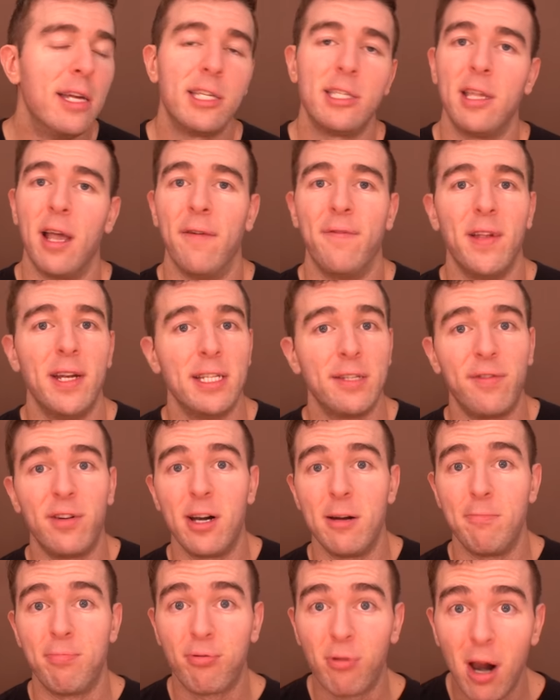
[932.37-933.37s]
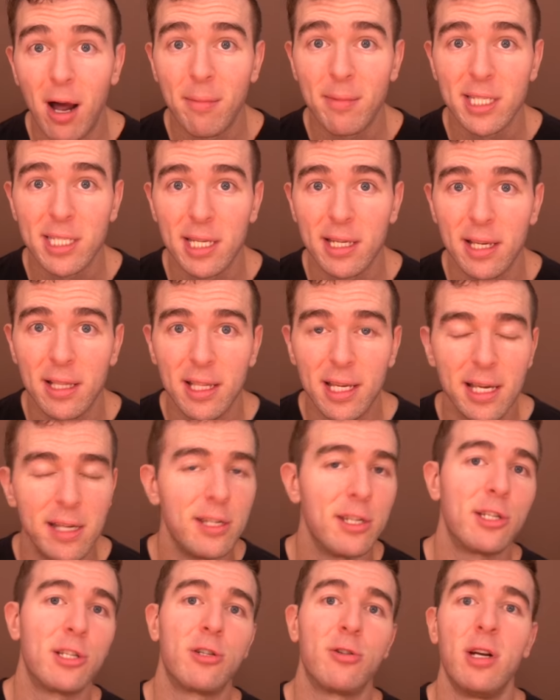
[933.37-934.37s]
stuff that is very promising in the
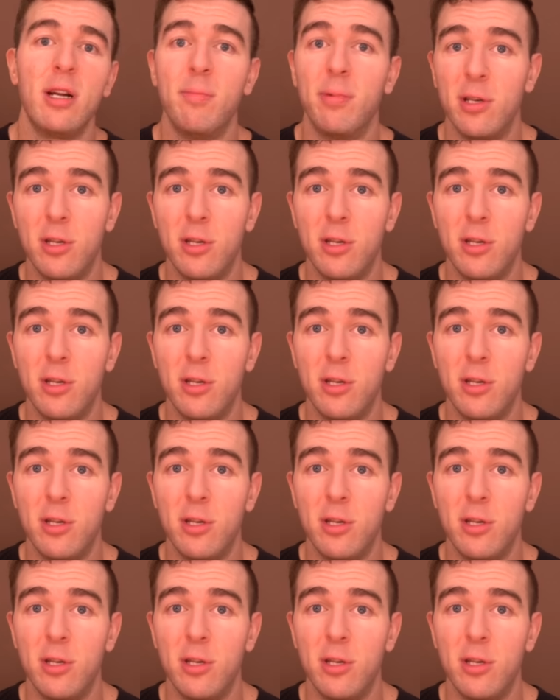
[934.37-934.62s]
industry,